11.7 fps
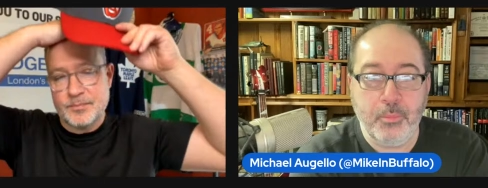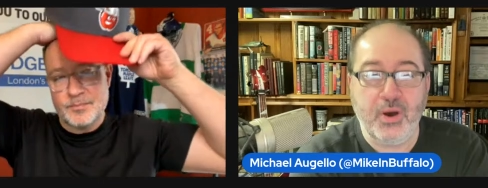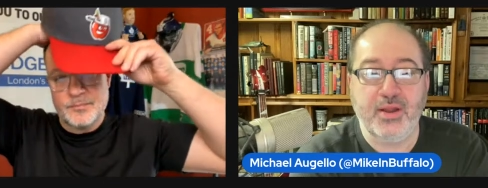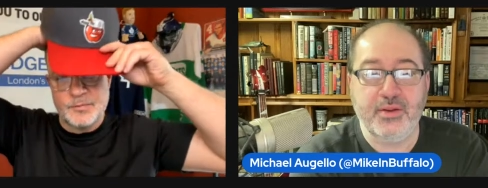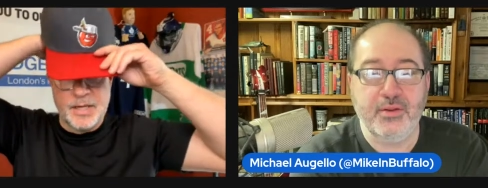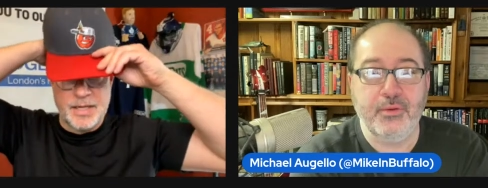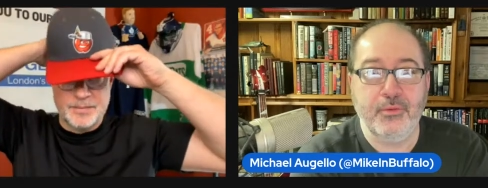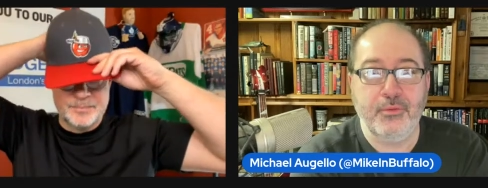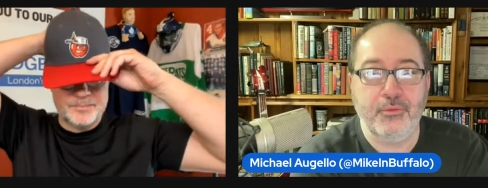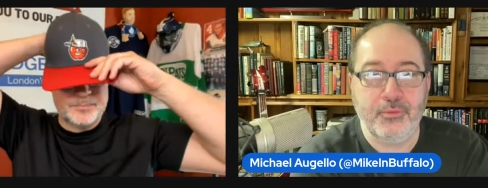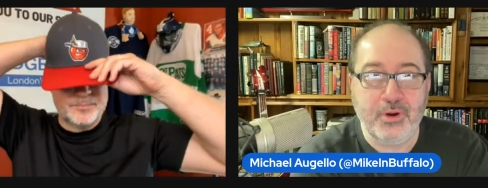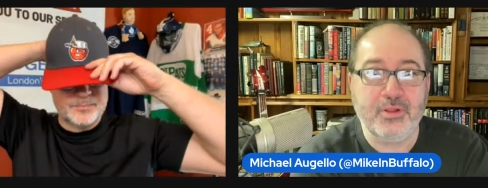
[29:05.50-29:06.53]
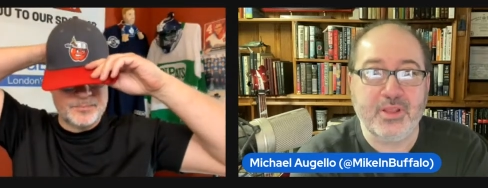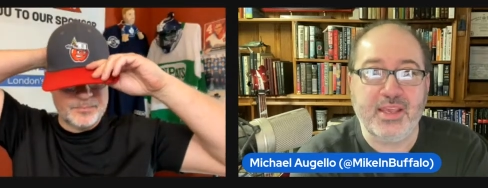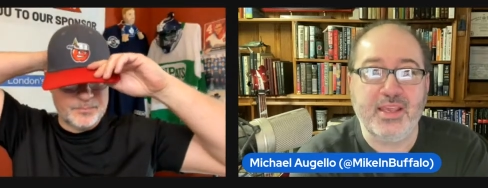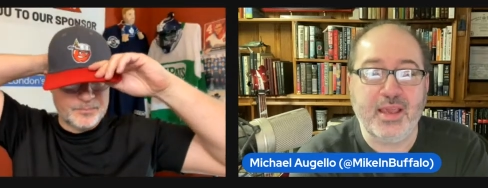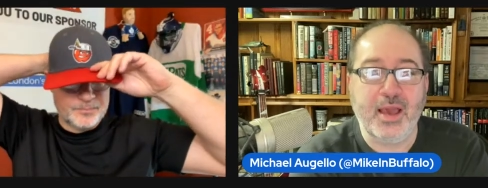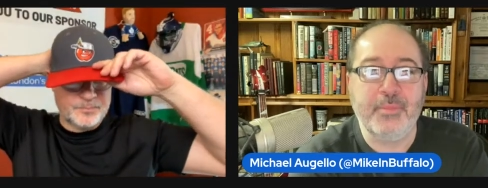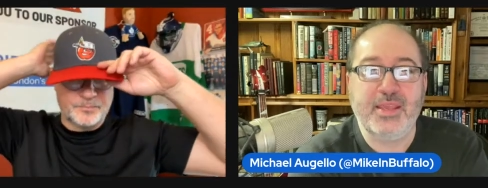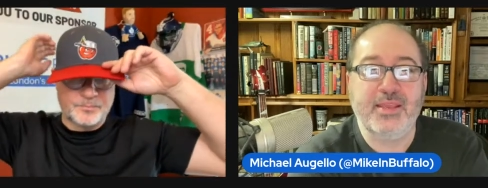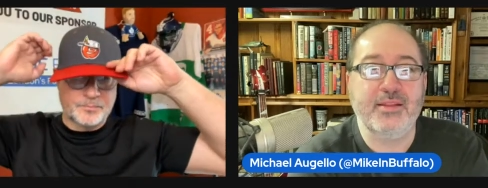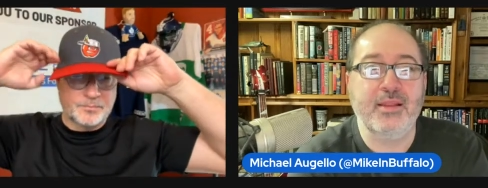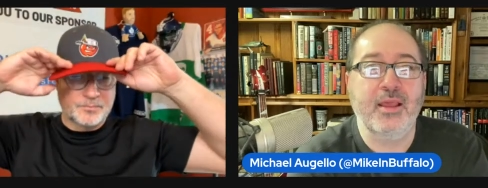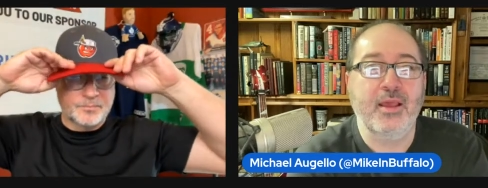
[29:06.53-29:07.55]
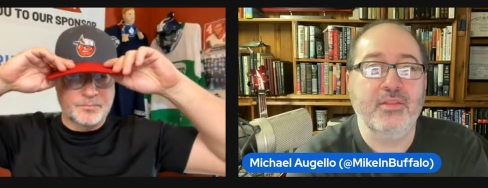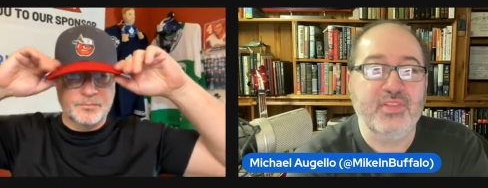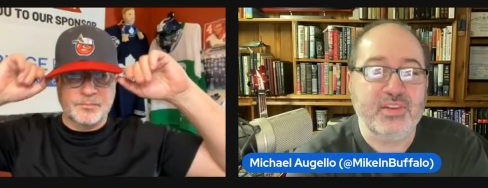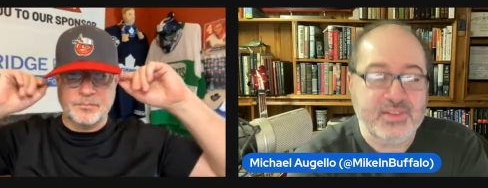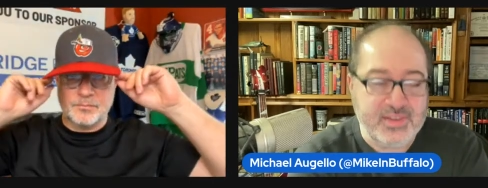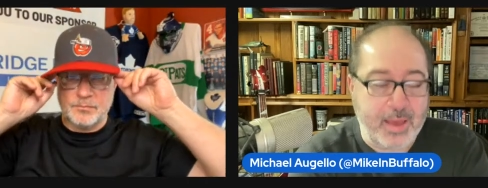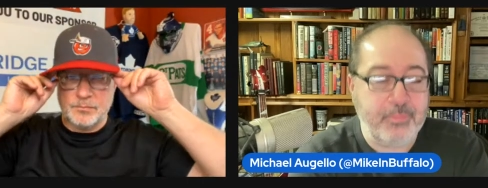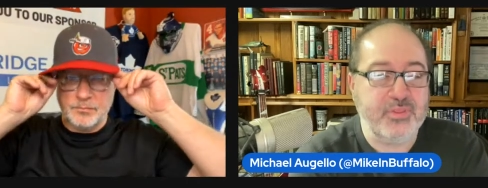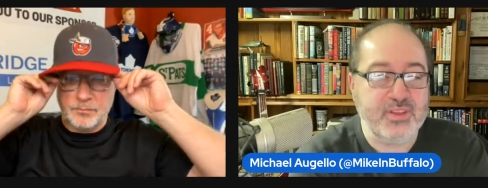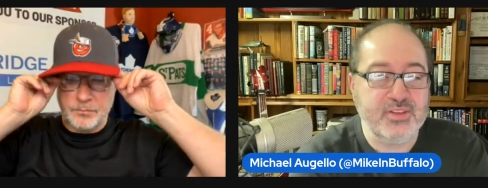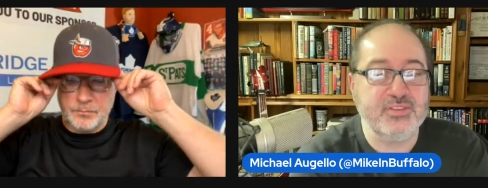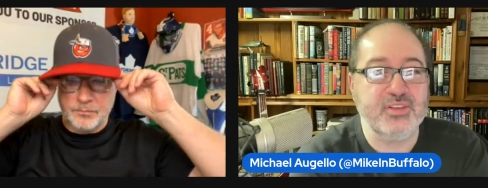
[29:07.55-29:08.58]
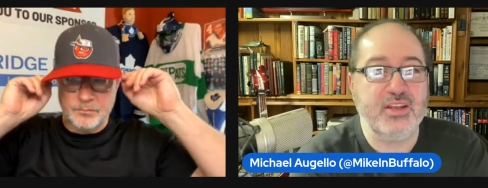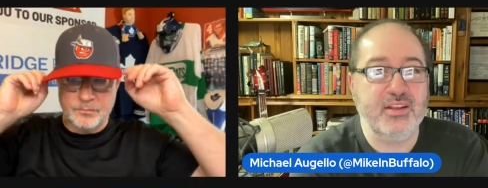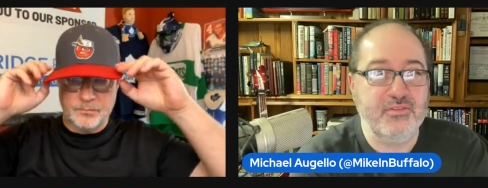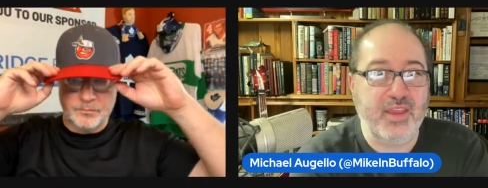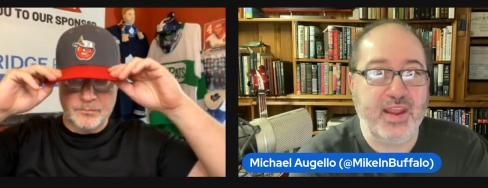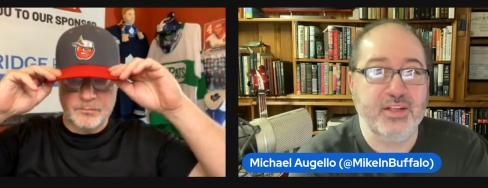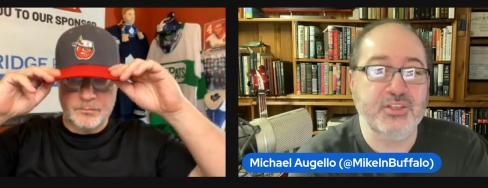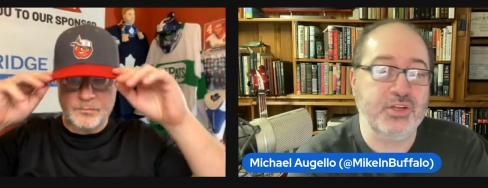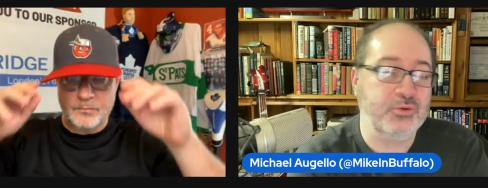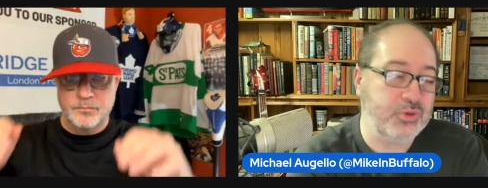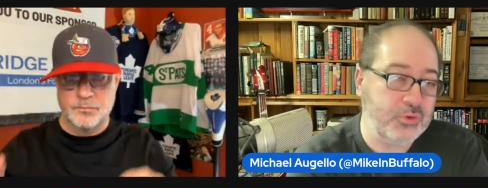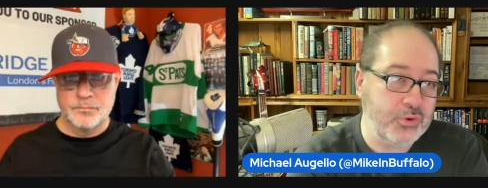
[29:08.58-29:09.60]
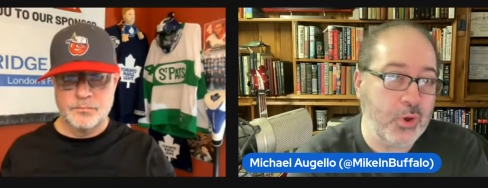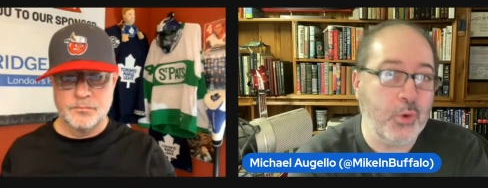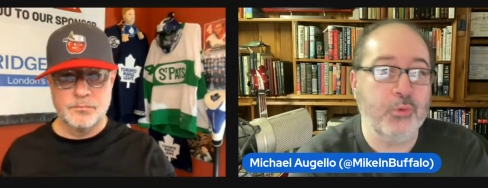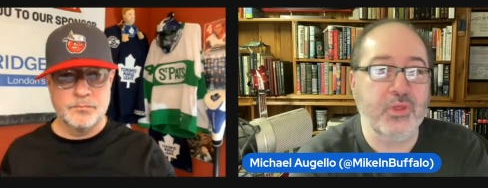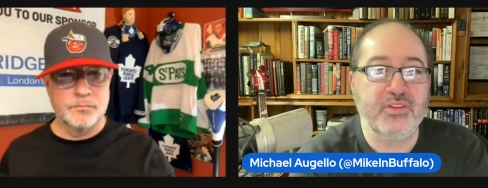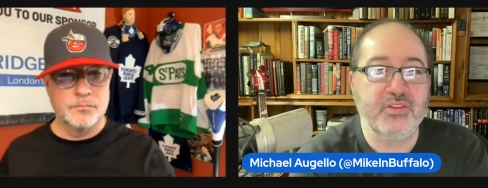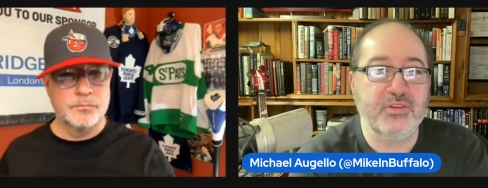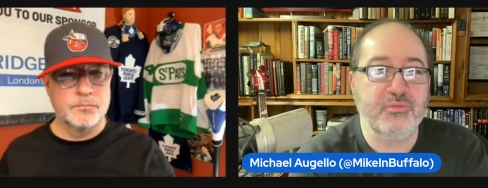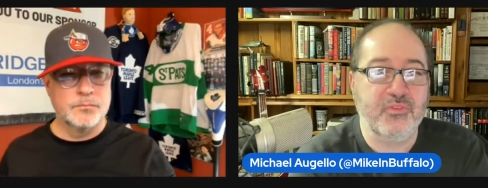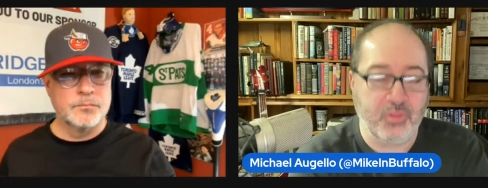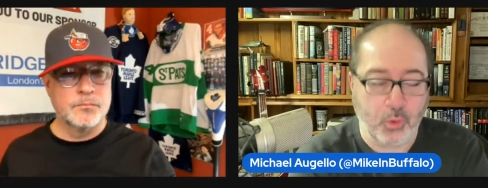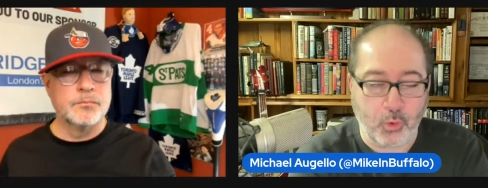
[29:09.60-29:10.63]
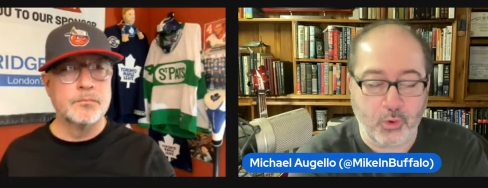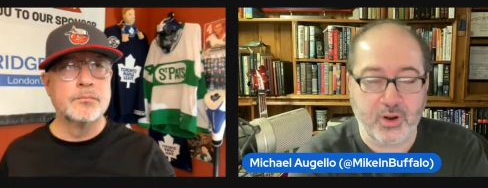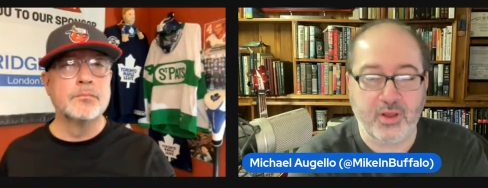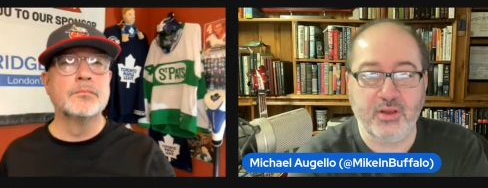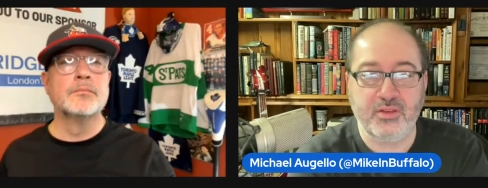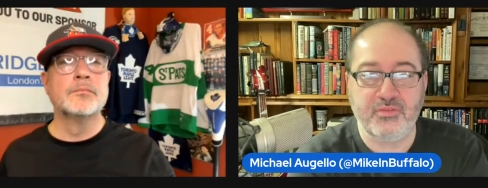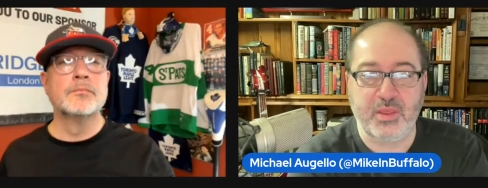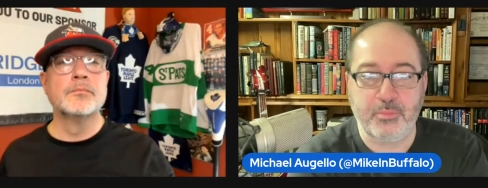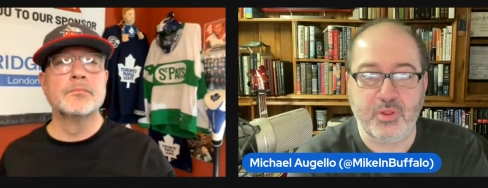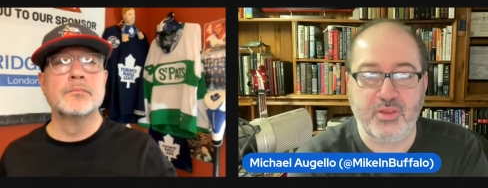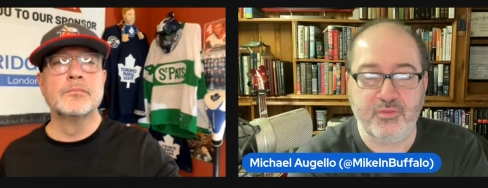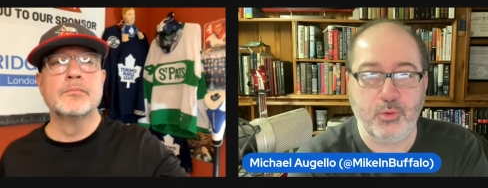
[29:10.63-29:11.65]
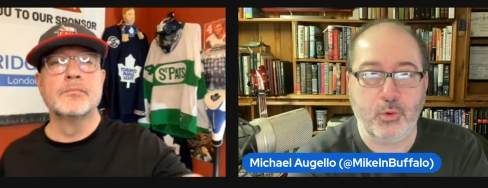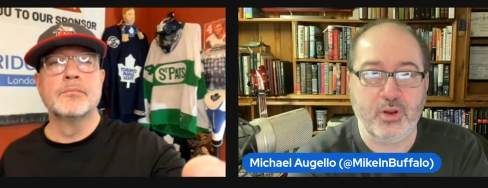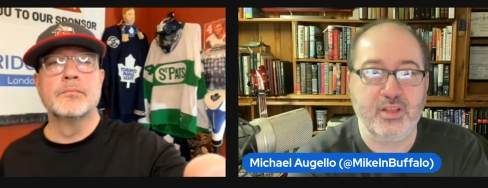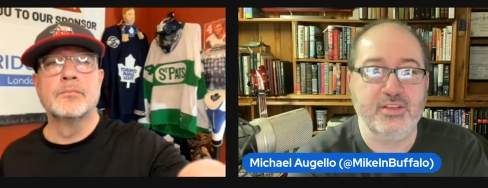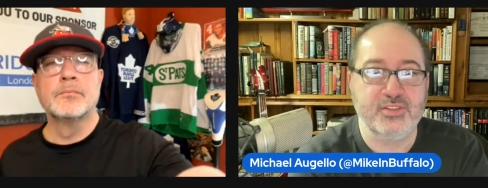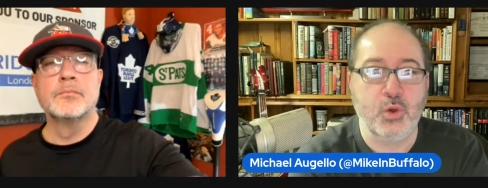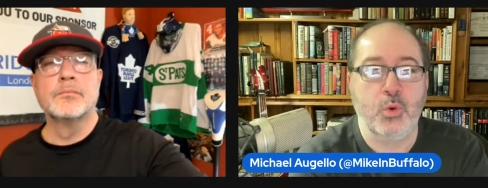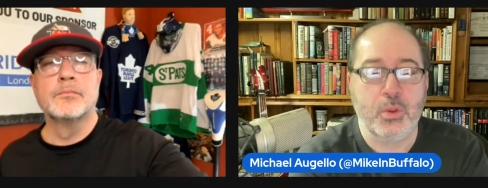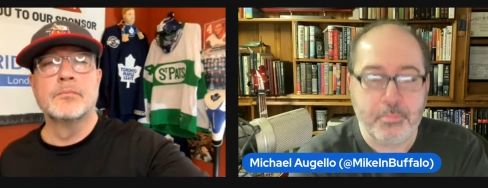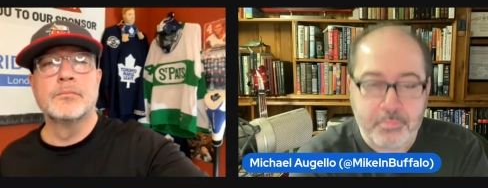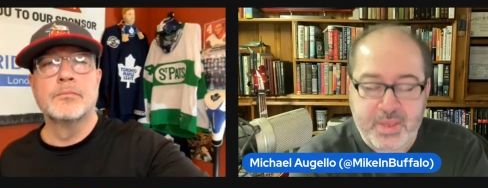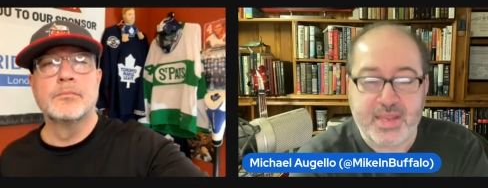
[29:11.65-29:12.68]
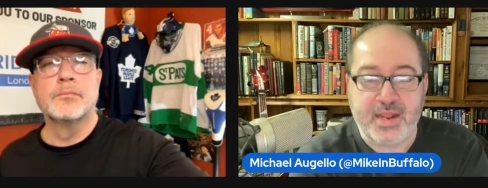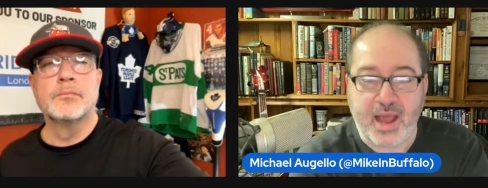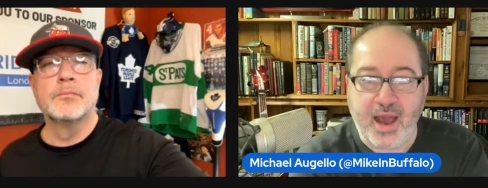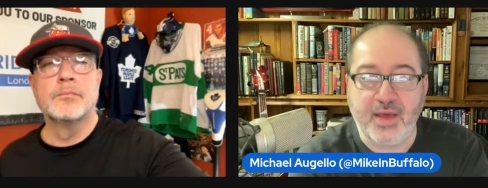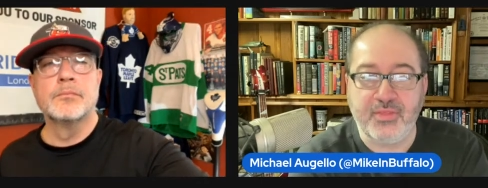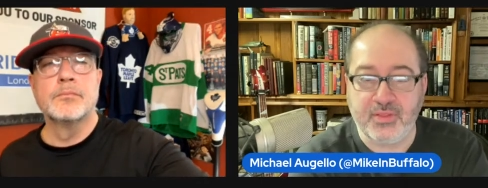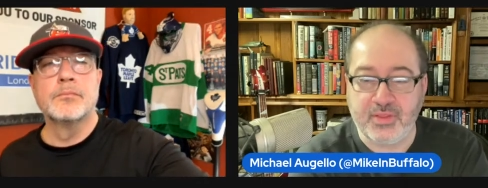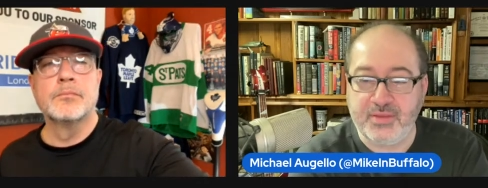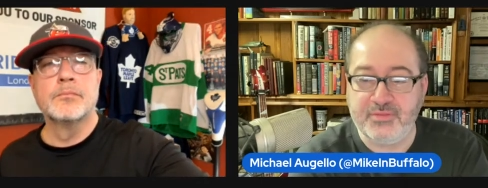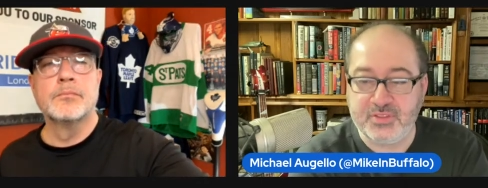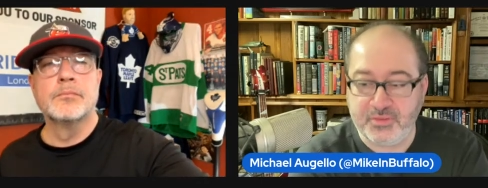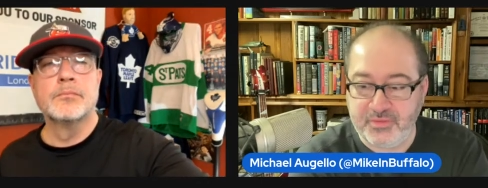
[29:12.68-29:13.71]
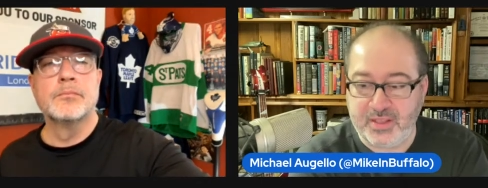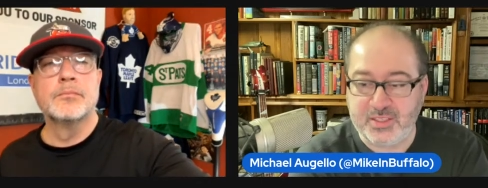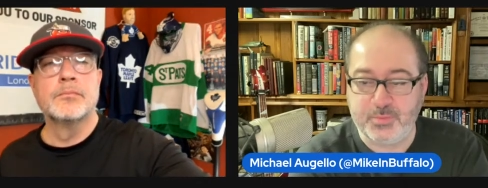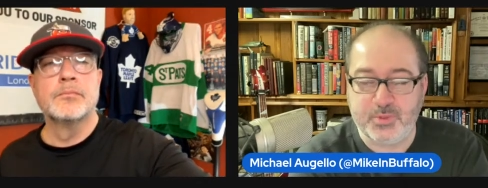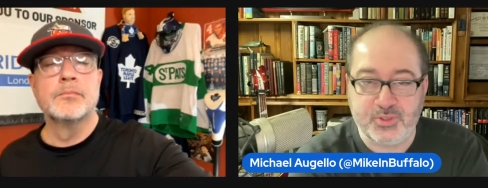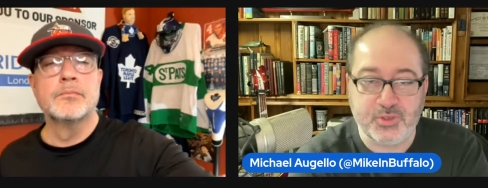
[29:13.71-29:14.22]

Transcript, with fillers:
Speaker 1: But right. really, I mean, the depth is an advantage, and you know that Florida, if they play Florida, is going to beat on the Leafs defensemen.